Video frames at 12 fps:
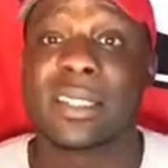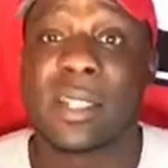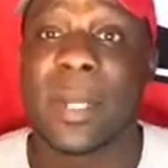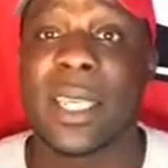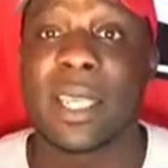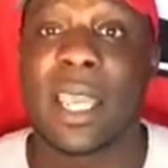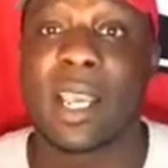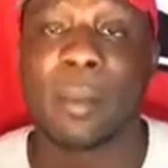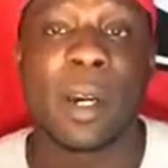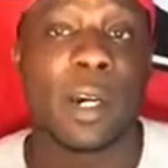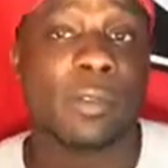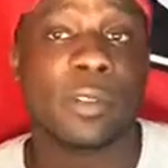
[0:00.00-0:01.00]
Somebody knock them
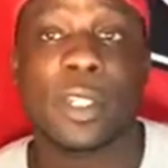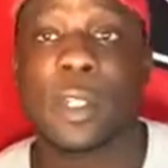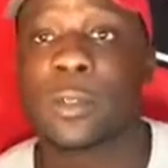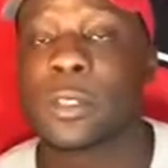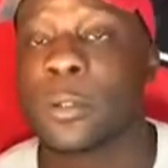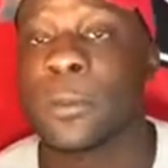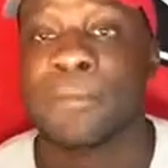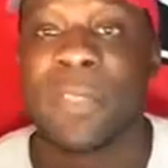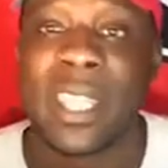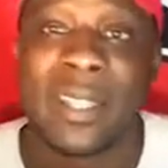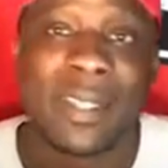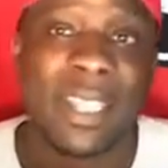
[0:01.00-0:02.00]
off, you know. So
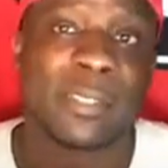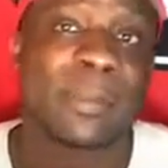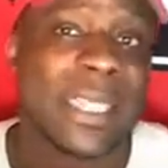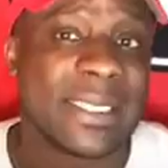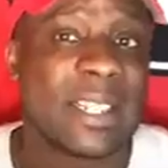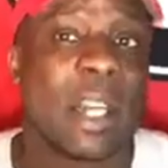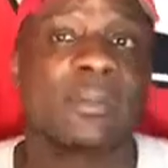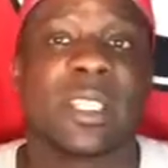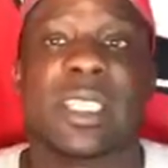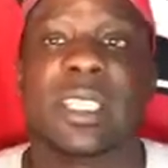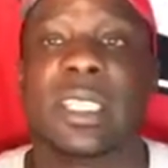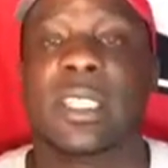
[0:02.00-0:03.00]
that's my top
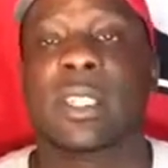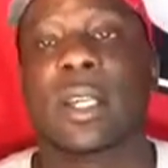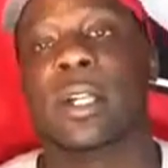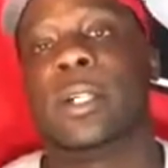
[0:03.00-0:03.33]
10